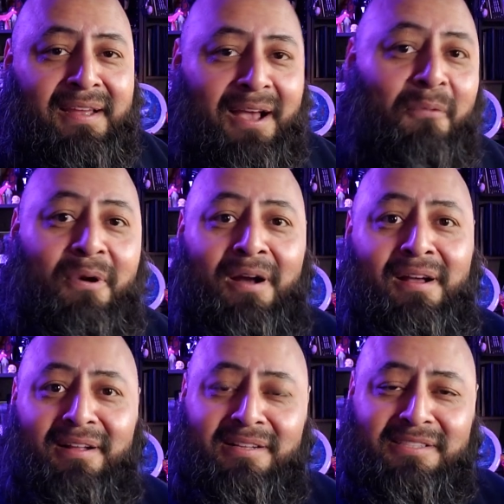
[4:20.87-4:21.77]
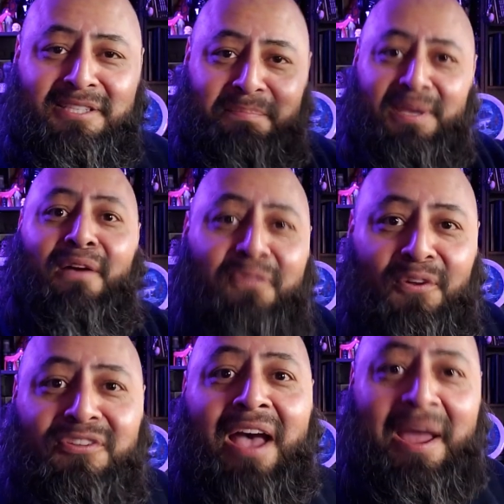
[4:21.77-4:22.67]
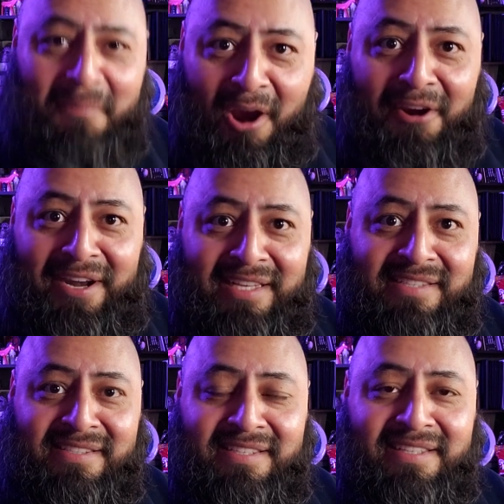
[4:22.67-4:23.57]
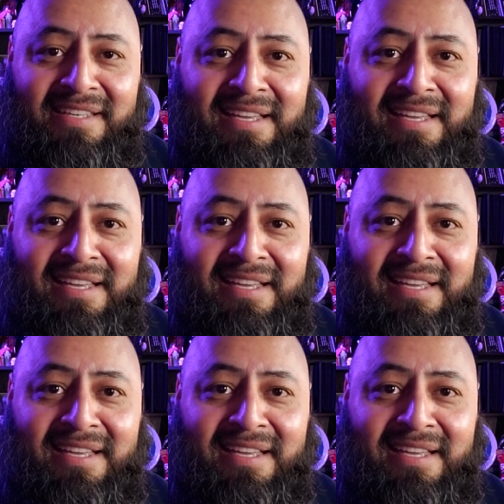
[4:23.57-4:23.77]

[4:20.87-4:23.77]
I want to be a full-time artist.